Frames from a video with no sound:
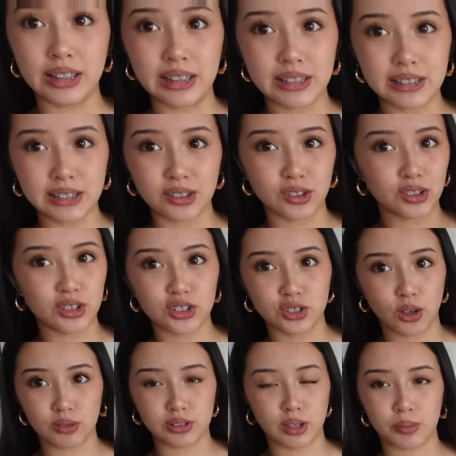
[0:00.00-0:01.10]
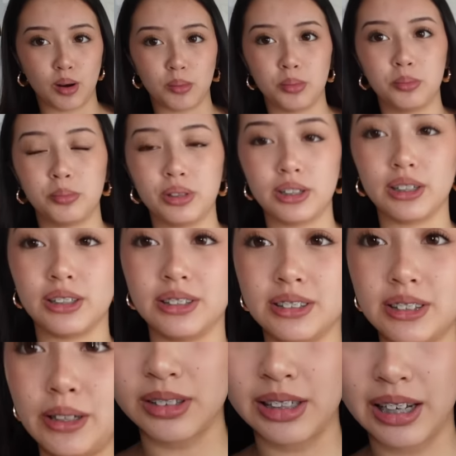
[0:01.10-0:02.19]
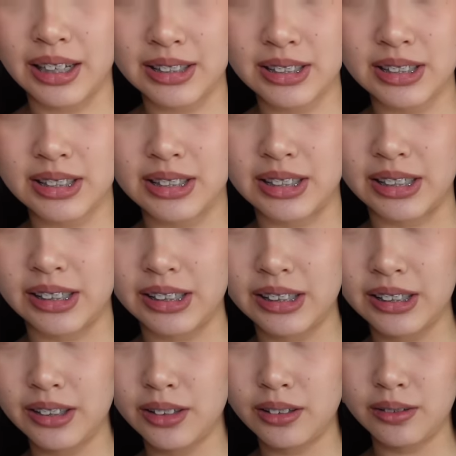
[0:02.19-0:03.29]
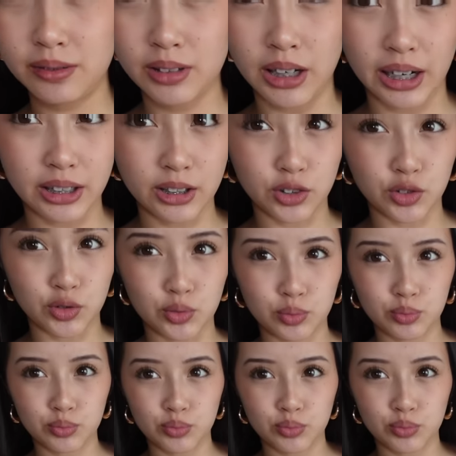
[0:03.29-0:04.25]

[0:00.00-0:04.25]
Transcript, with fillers: this literally solves that problem because it has the sticky kind of